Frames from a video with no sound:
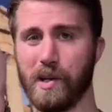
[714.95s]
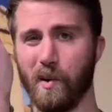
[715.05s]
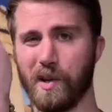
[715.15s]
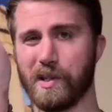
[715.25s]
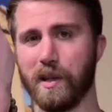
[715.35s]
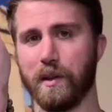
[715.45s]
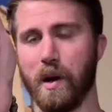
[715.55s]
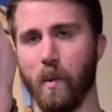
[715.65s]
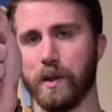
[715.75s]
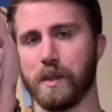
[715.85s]
don't just sit
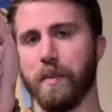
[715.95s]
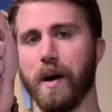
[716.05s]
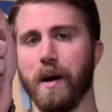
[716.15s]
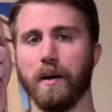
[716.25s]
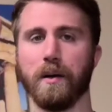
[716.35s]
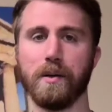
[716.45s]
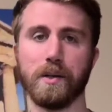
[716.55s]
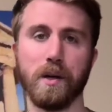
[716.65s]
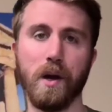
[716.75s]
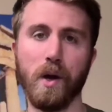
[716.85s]
there in one spot
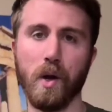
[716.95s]
because